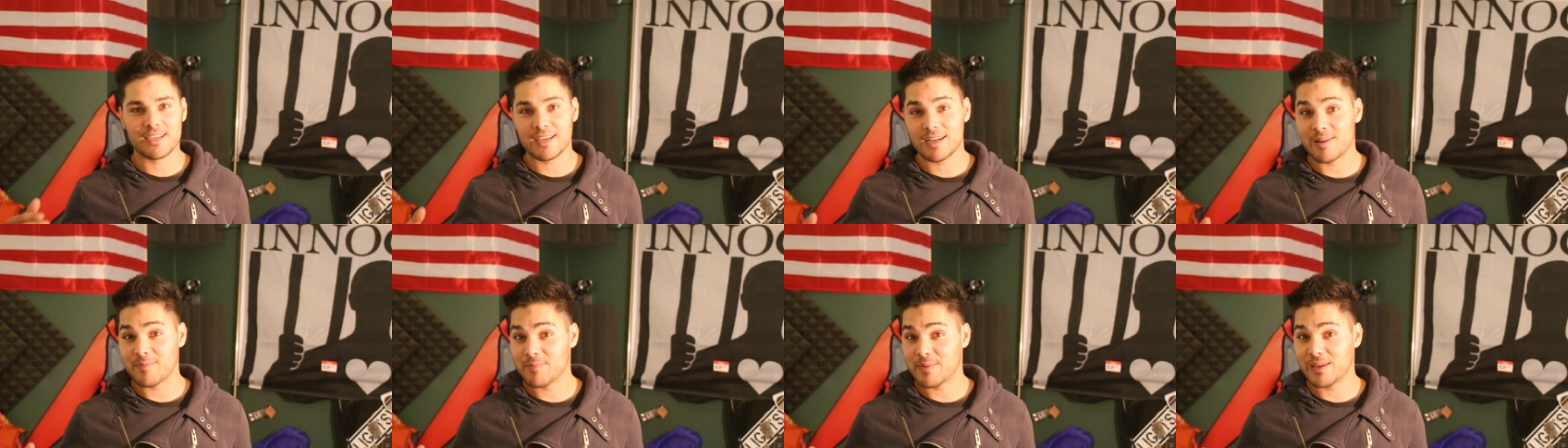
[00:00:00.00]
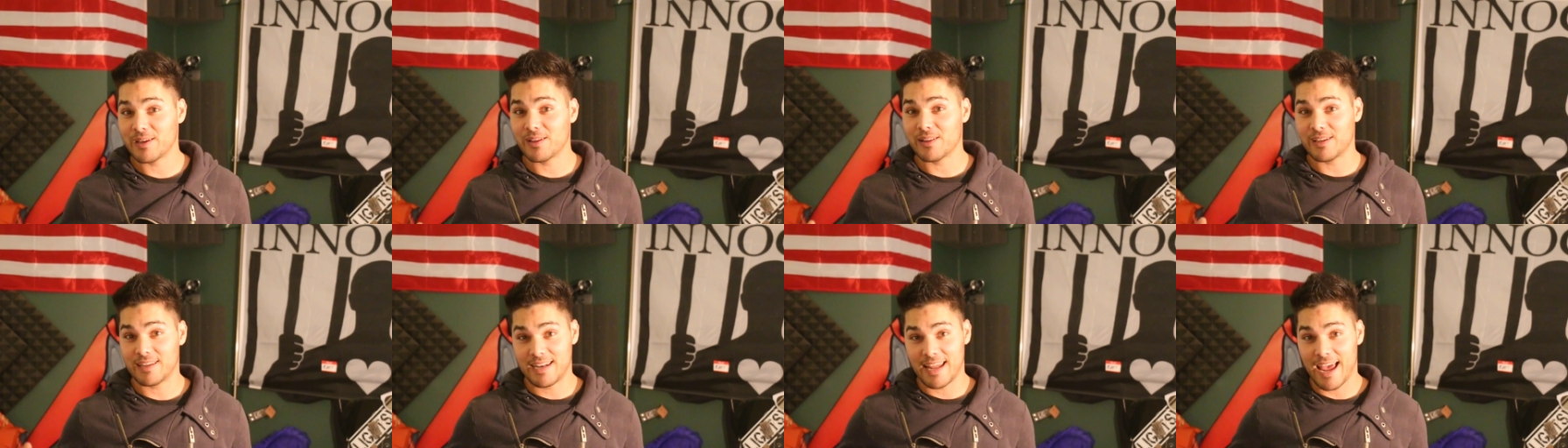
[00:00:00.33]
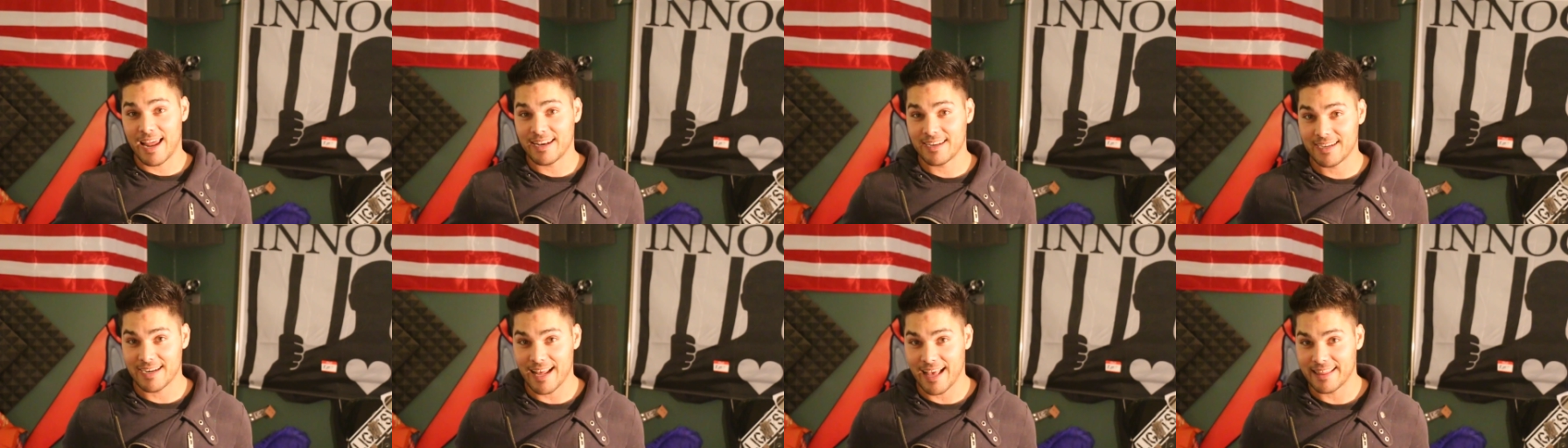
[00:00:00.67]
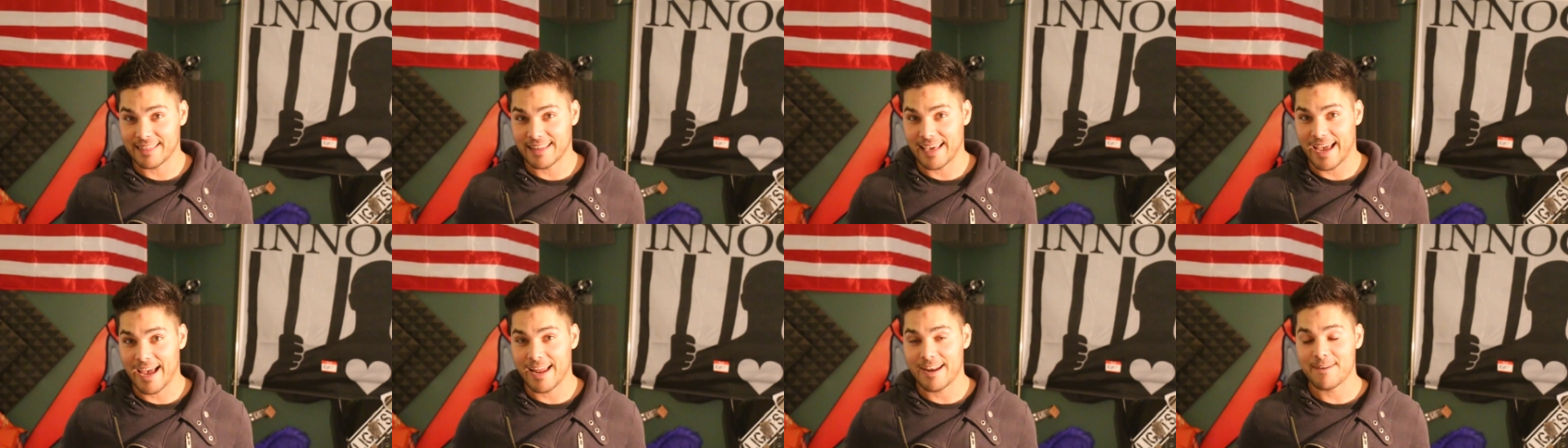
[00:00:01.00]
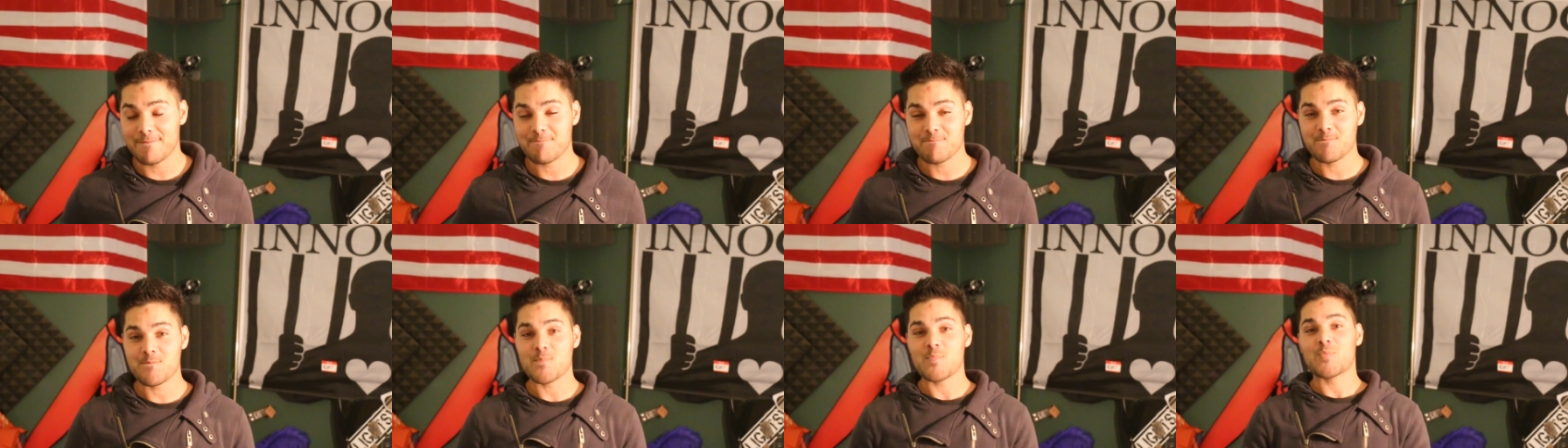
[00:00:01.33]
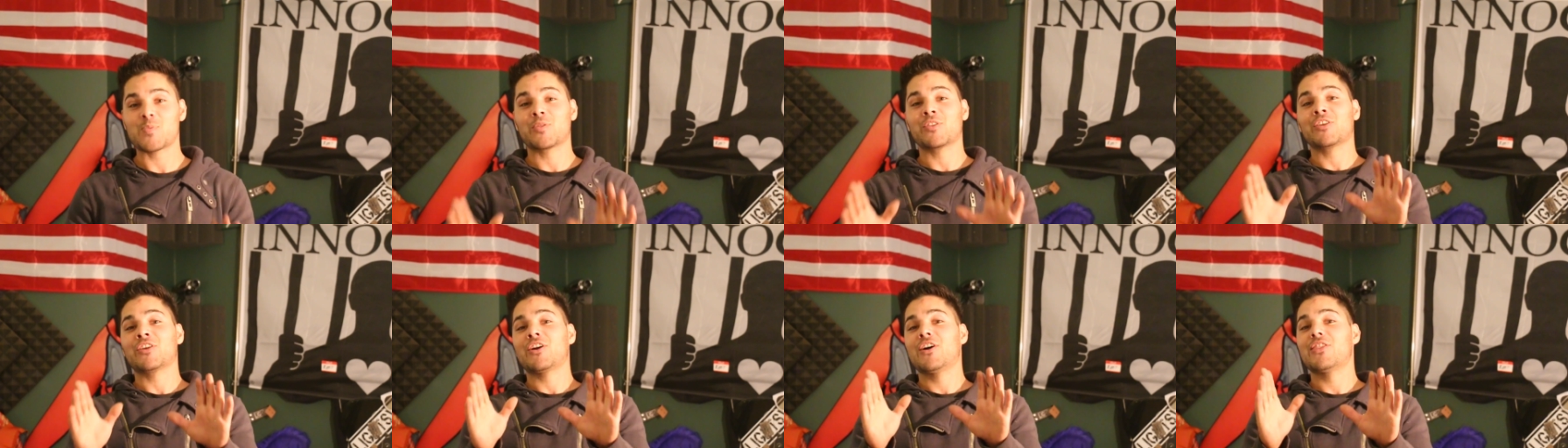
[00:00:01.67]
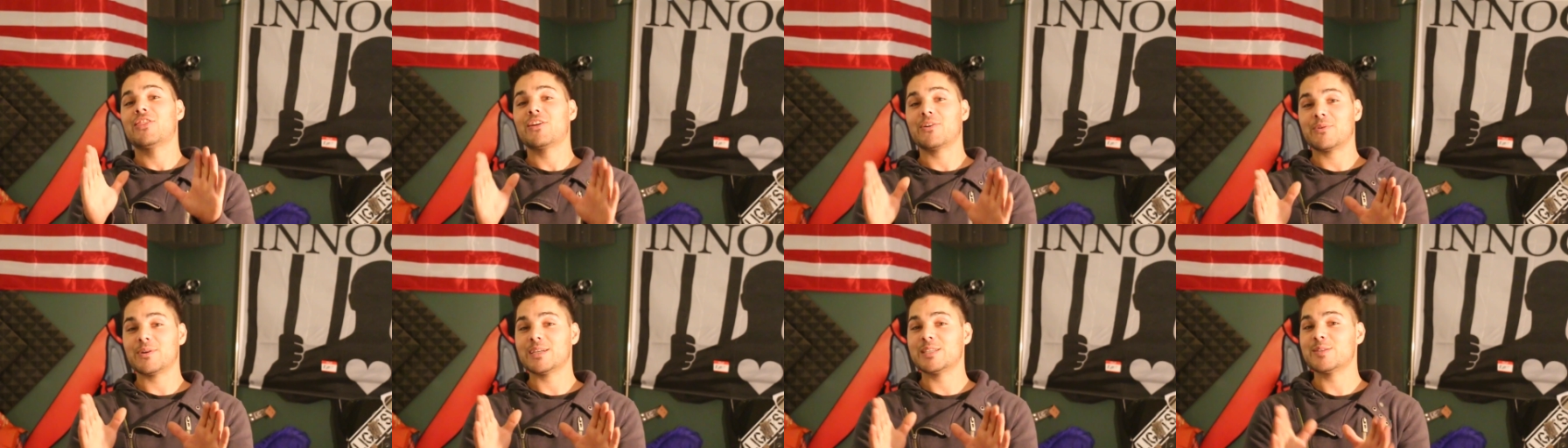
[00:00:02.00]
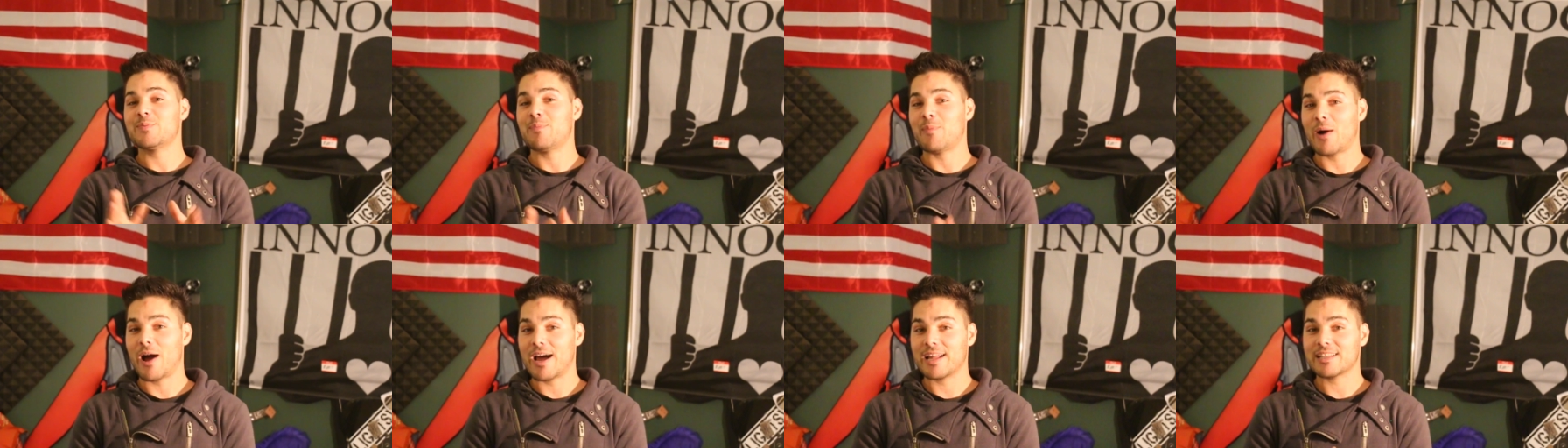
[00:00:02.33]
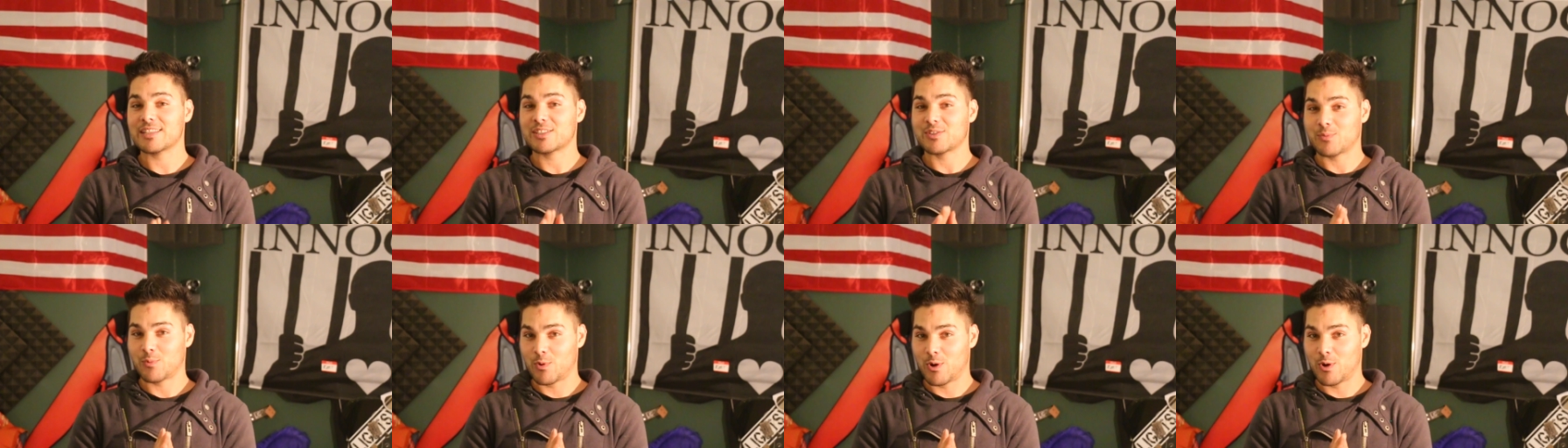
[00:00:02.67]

get a meal, and end it at that? Their response